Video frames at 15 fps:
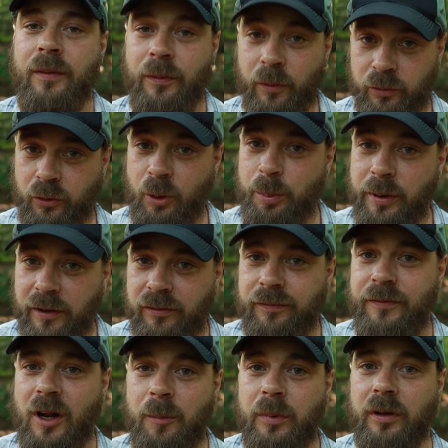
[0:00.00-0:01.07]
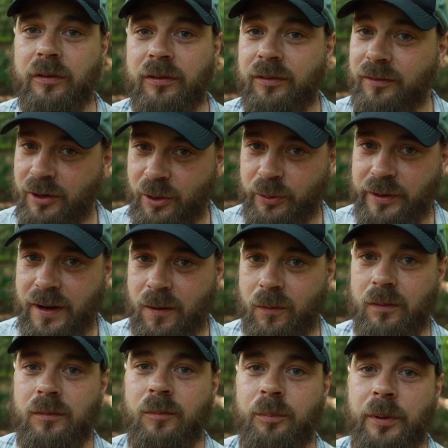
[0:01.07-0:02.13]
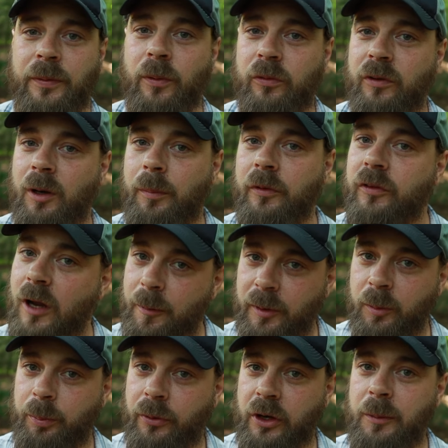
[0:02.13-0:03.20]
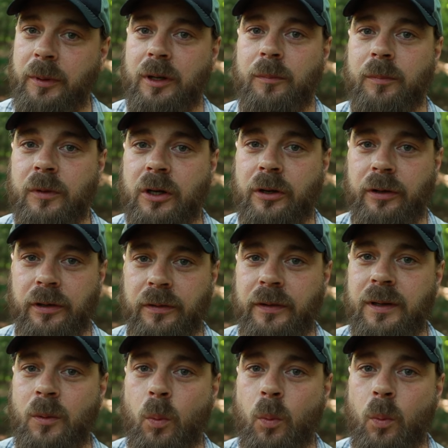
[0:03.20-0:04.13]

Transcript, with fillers: Those are impressive numbers, no doubt. But those numbers come at a premium, currently